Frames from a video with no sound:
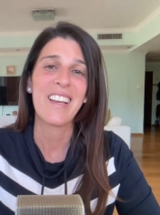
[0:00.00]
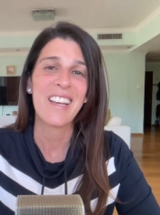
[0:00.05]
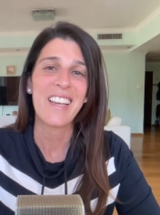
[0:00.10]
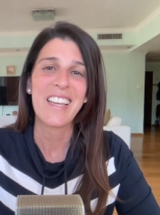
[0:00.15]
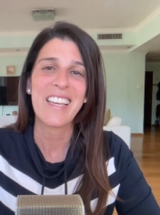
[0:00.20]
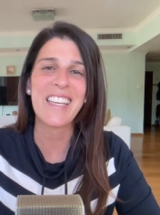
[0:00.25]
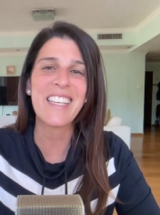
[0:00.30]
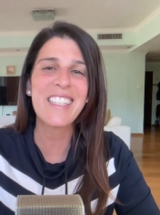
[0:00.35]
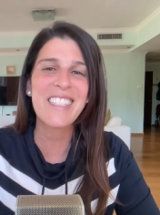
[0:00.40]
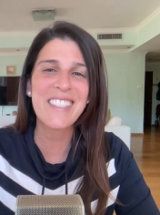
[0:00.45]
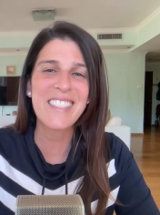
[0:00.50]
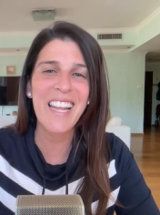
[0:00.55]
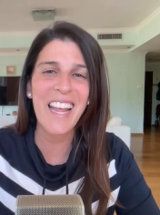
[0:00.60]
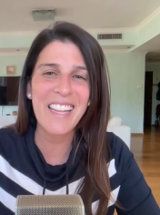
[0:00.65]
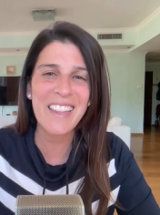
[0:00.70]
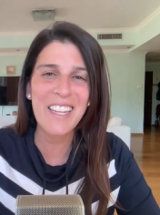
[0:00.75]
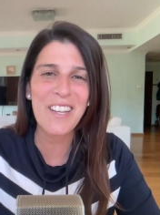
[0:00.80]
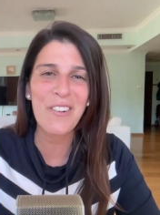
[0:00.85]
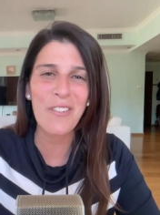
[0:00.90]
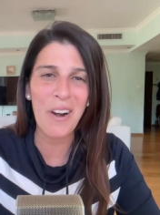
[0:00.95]
He's
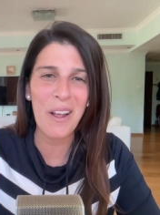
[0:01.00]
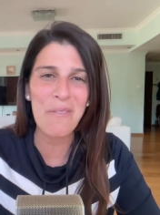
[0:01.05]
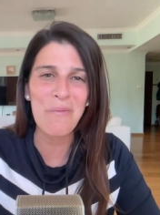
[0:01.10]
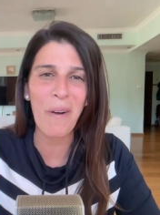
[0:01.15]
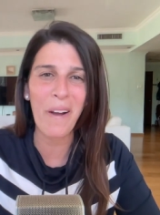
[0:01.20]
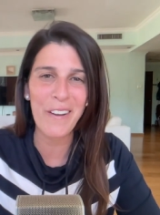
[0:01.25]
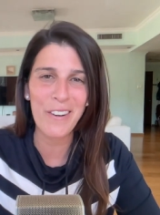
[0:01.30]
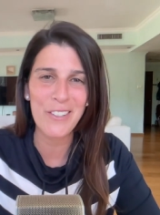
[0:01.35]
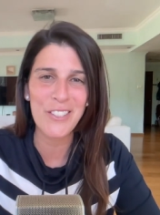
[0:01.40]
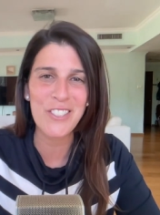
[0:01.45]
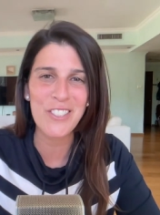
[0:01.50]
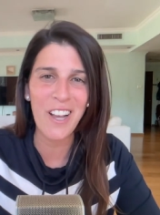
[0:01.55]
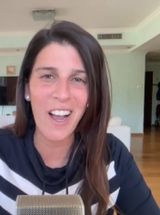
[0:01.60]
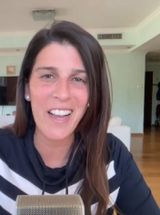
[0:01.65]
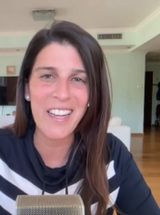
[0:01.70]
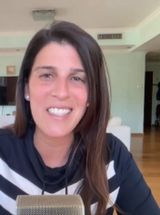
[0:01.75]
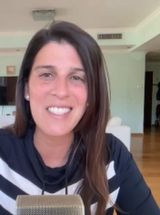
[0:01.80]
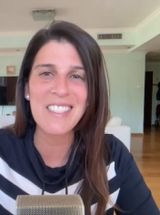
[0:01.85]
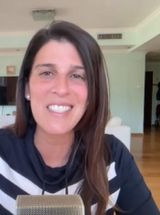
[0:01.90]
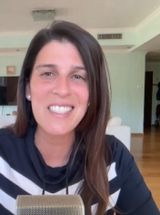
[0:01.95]
standing right by your
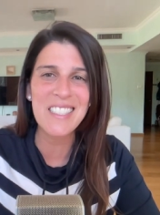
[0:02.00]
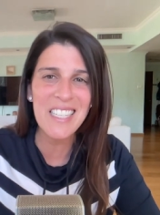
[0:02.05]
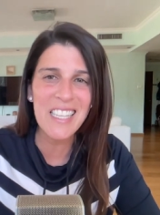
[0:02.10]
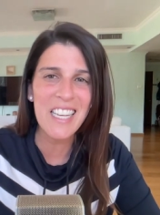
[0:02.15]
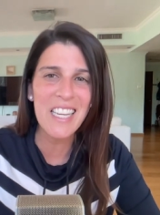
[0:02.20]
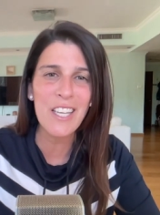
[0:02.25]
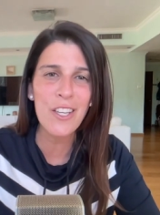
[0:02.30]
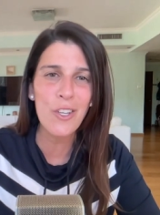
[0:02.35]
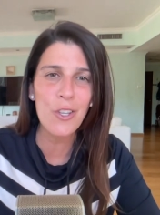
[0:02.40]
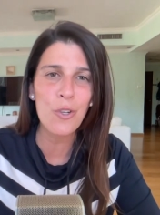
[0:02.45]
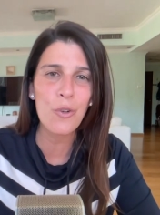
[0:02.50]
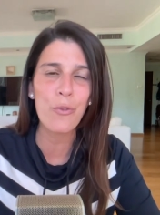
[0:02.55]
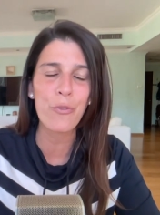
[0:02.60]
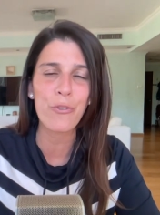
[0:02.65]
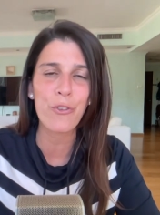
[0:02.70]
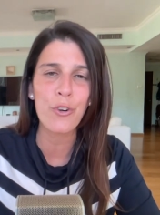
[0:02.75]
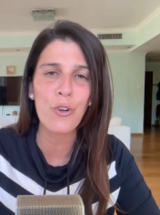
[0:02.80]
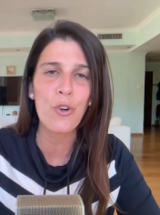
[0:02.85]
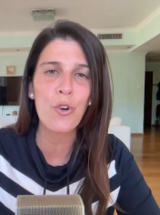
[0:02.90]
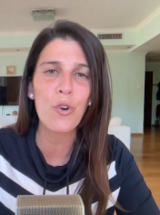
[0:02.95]
side, seeing you
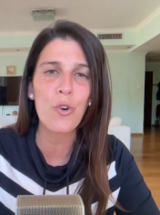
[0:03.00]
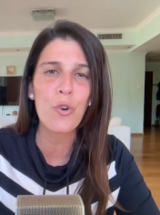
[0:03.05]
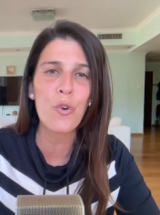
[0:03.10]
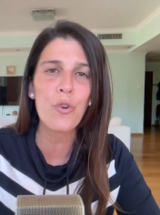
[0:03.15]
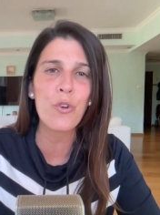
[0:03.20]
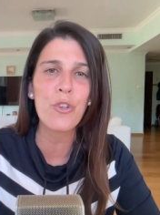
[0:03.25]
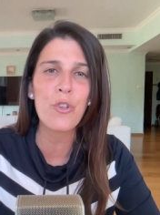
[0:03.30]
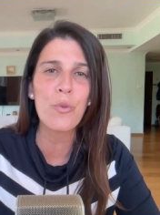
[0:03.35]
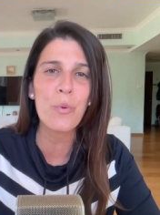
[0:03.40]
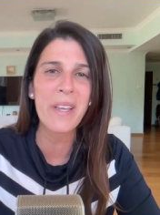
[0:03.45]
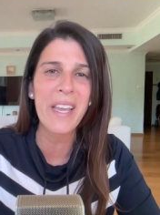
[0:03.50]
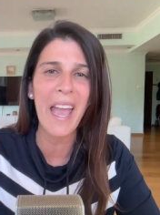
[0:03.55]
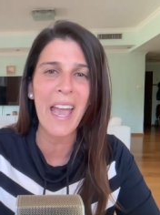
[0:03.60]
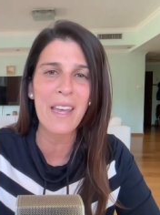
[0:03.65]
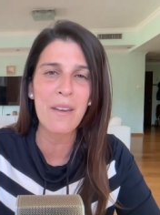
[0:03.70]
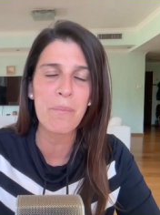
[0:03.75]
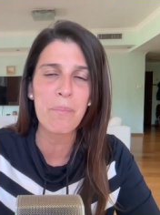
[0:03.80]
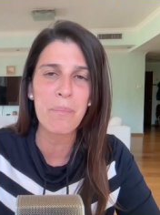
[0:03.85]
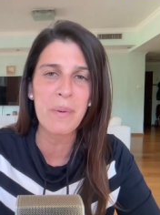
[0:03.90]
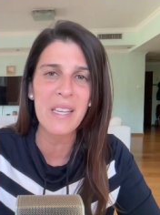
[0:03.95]
for who you
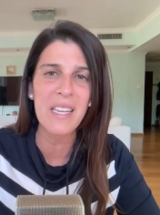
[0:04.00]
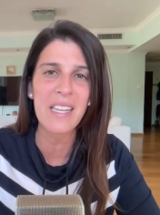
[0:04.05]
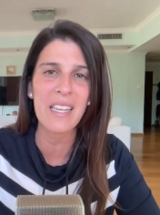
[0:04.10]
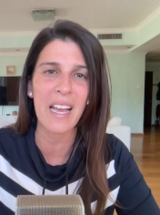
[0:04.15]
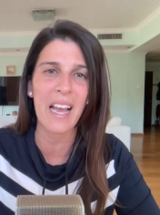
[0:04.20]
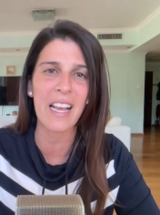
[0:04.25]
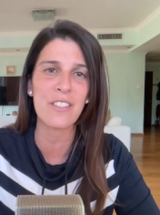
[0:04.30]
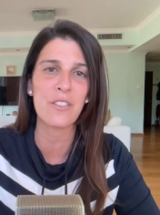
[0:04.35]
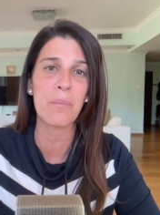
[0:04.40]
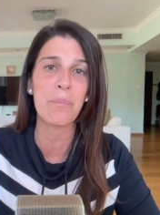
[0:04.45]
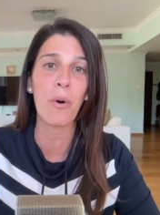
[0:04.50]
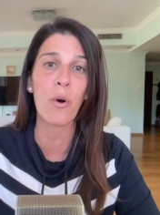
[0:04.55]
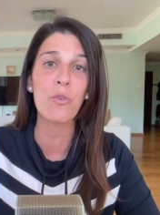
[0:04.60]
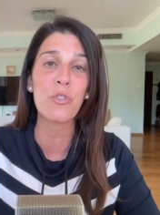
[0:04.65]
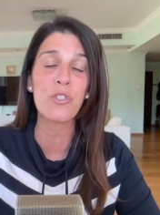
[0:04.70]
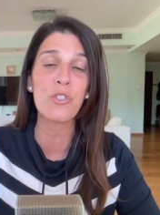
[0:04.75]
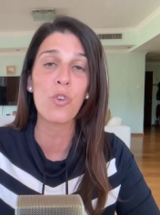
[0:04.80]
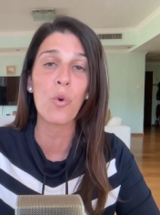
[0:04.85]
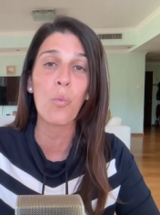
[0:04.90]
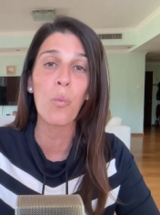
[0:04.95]
can be as
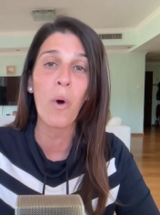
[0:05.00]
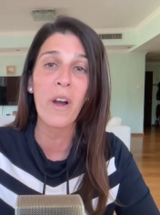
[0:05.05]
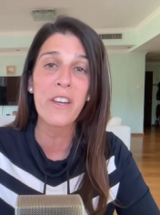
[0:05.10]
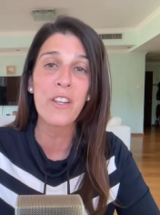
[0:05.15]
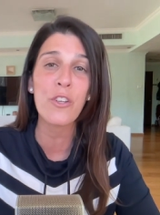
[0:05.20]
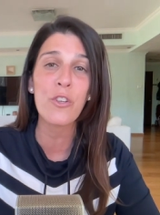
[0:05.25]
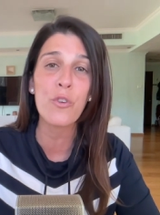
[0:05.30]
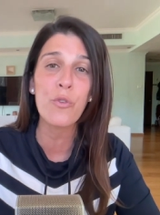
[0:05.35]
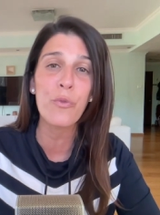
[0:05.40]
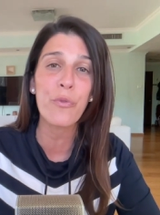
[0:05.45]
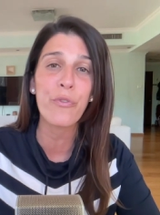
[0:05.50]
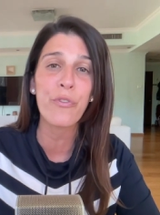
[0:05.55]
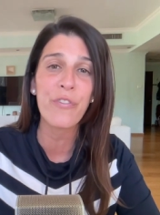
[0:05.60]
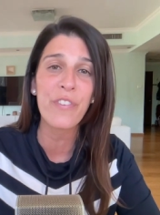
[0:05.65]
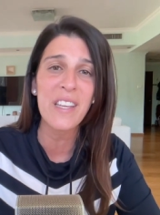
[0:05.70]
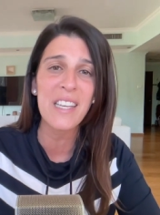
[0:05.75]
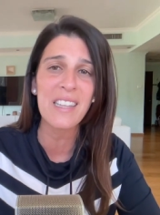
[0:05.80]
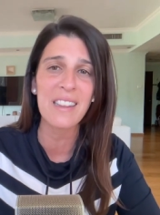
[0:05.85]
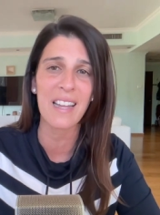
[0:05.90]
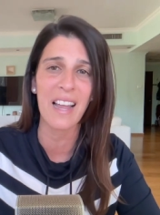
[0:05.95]
opposed to what you
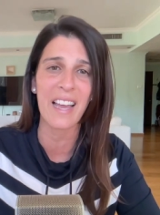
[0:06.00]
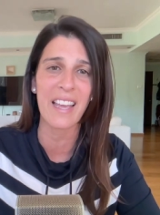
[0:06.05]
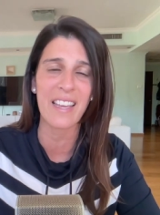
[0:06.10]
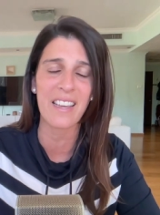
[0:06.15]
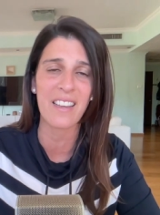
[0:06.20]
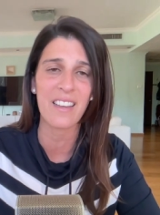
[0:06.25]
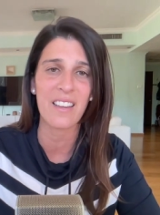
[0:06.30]
feel like.